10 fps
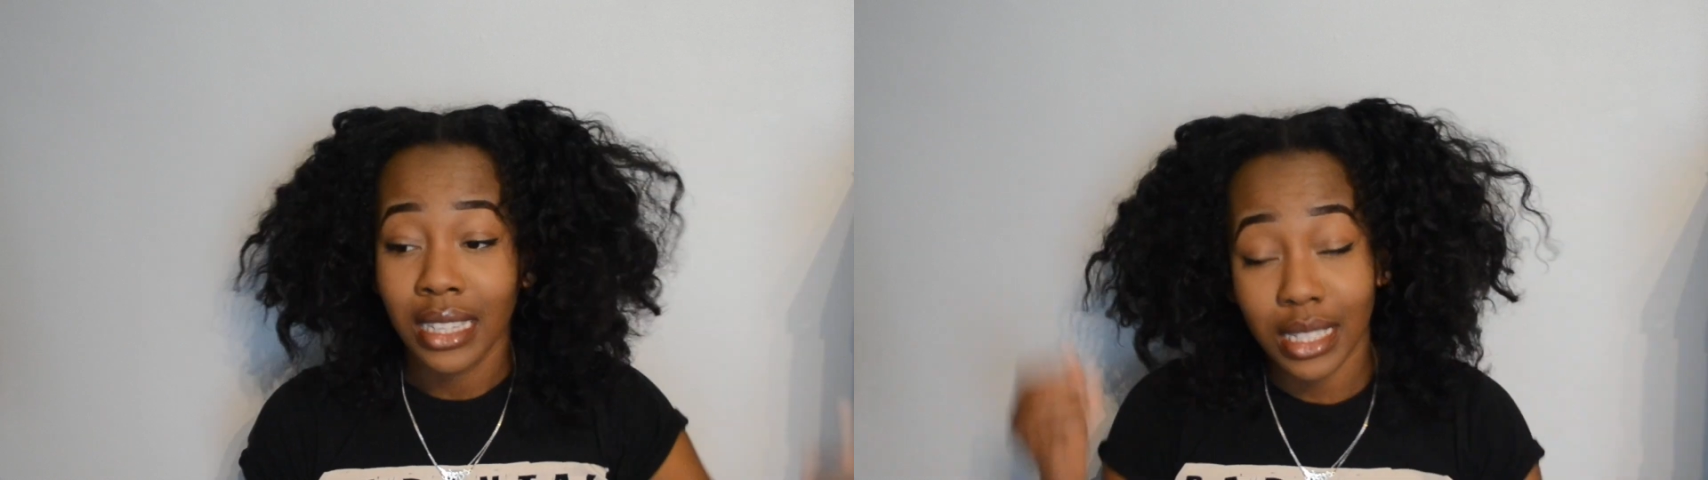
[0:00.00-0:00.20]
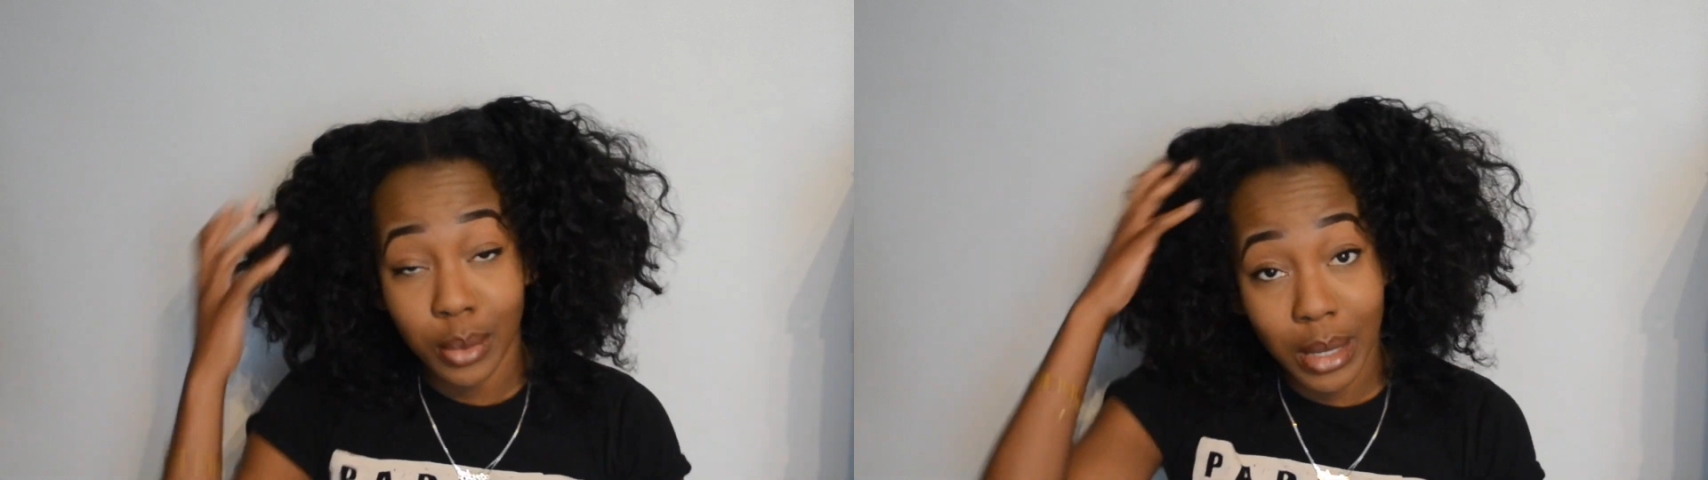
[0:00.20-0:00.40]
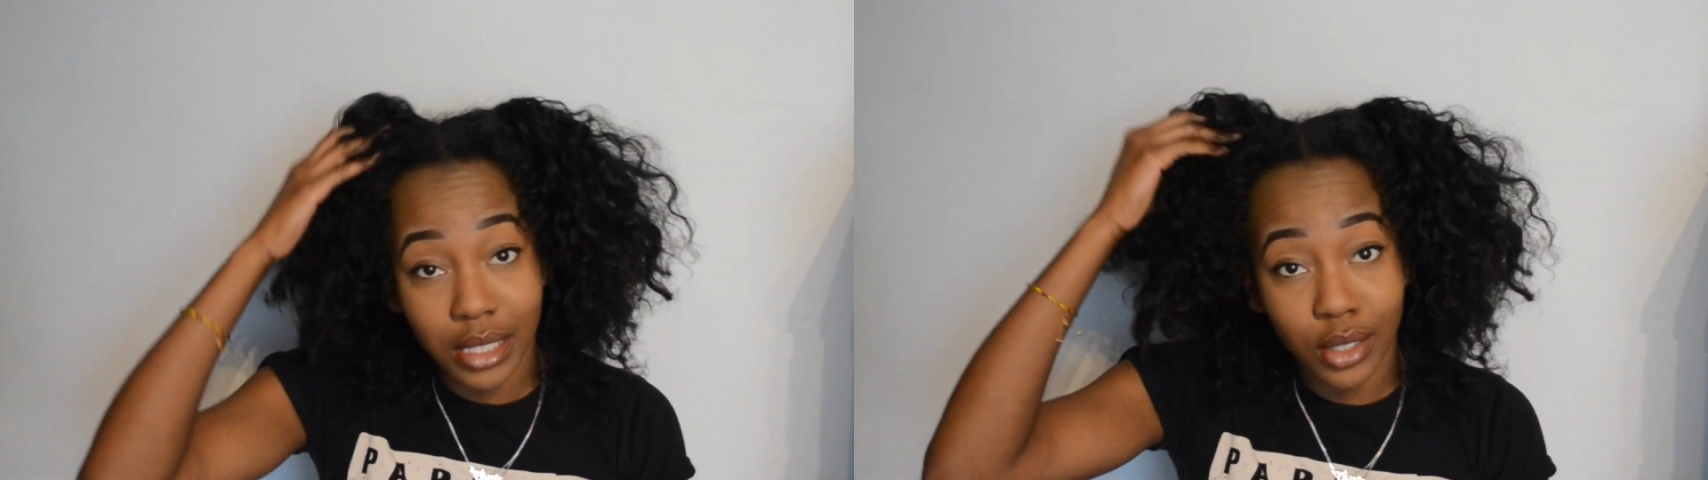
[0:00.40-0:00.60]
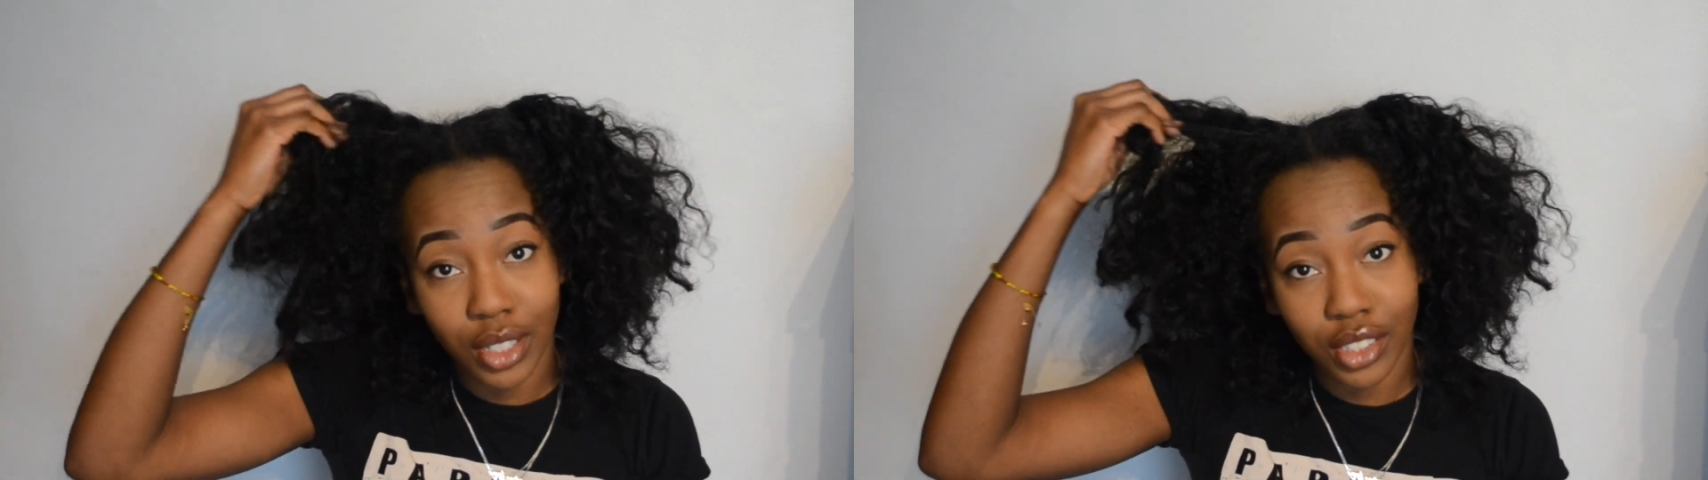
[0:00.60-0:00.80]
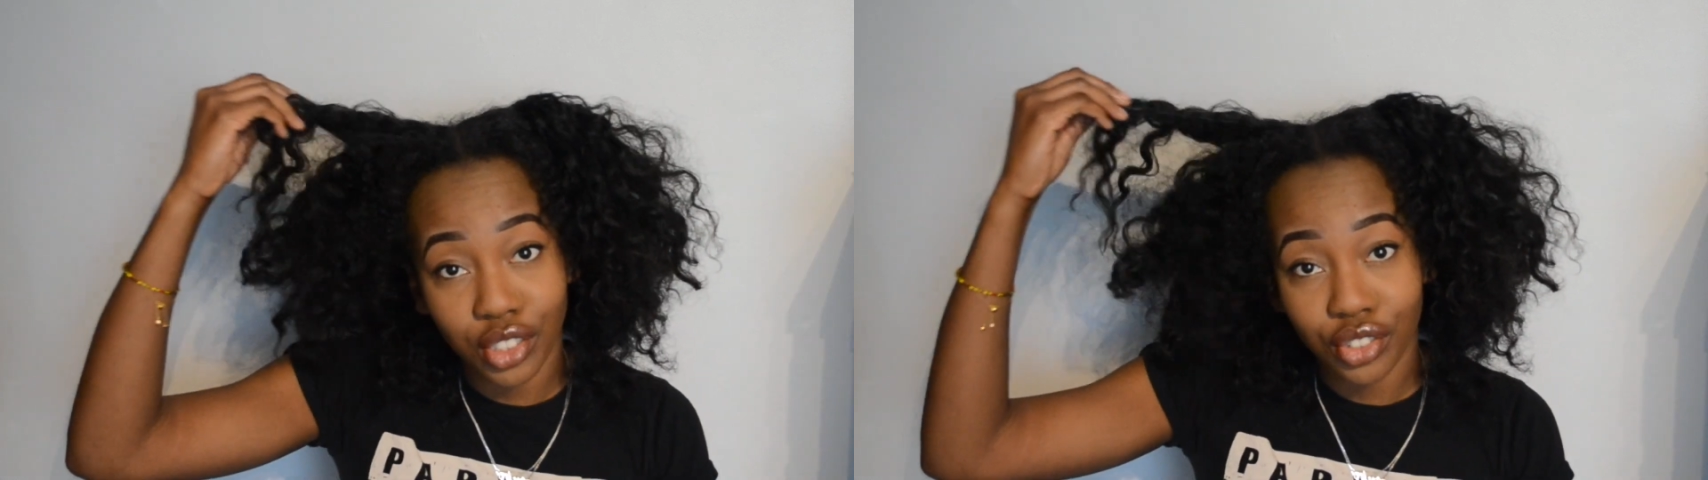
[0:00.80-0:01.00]
That's why it's
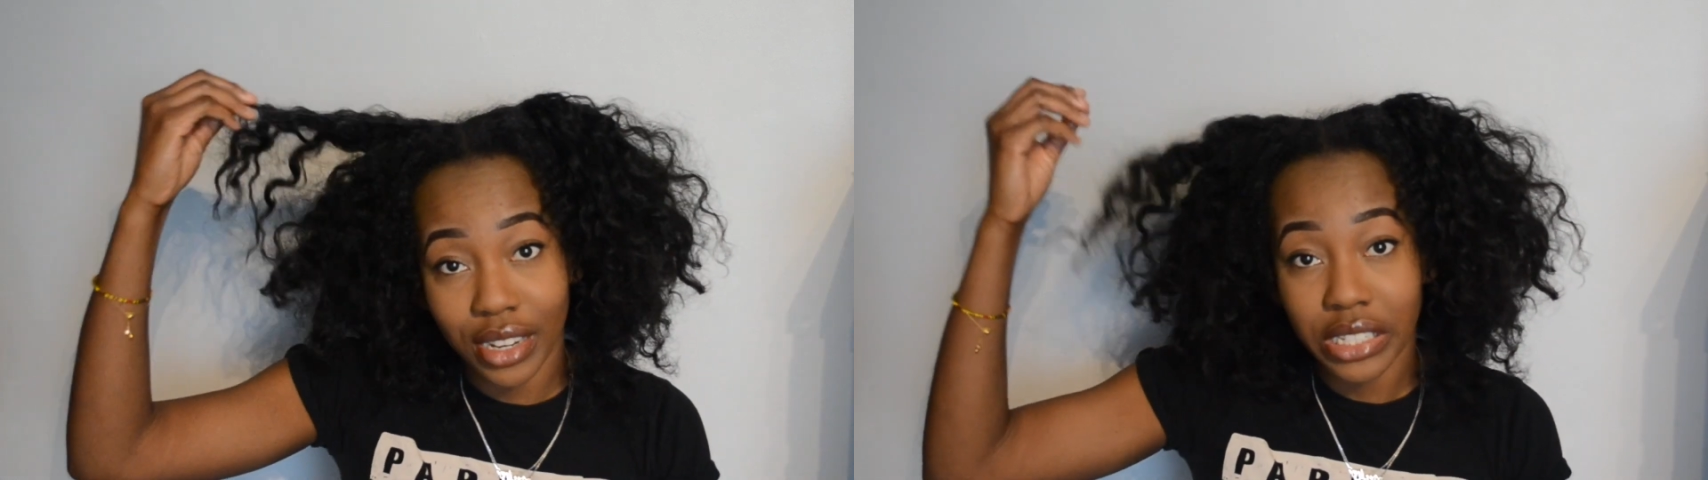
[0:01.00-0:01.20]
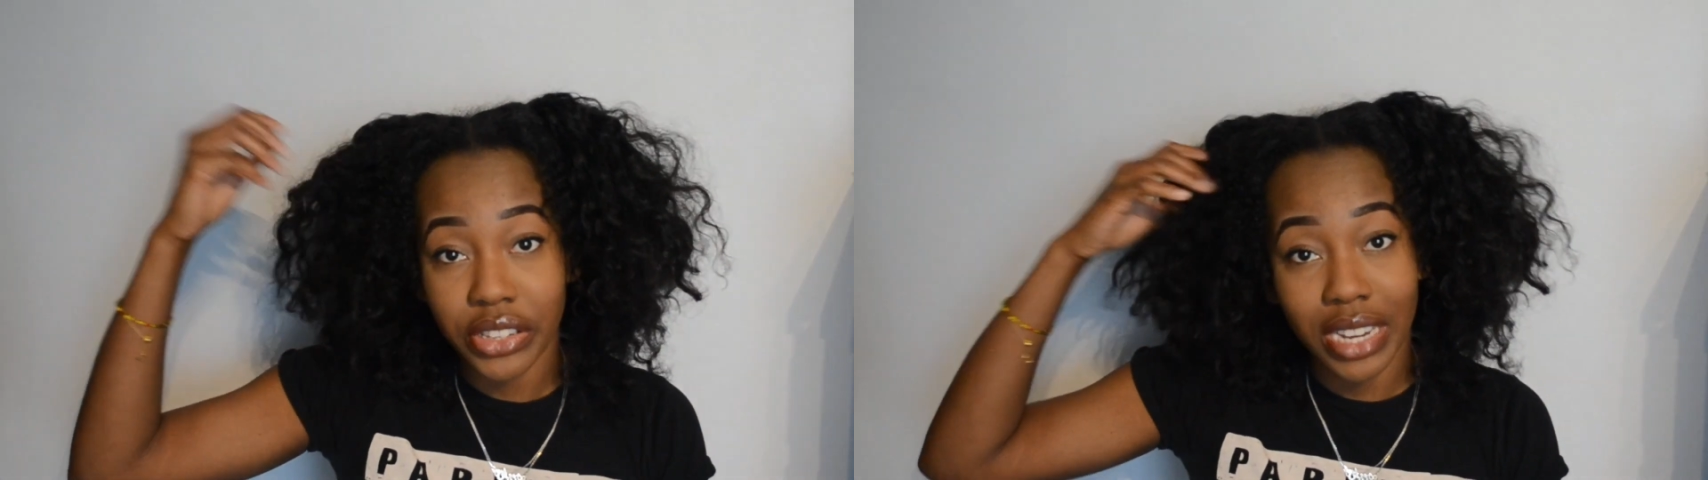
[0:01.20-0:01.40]
looking stretched.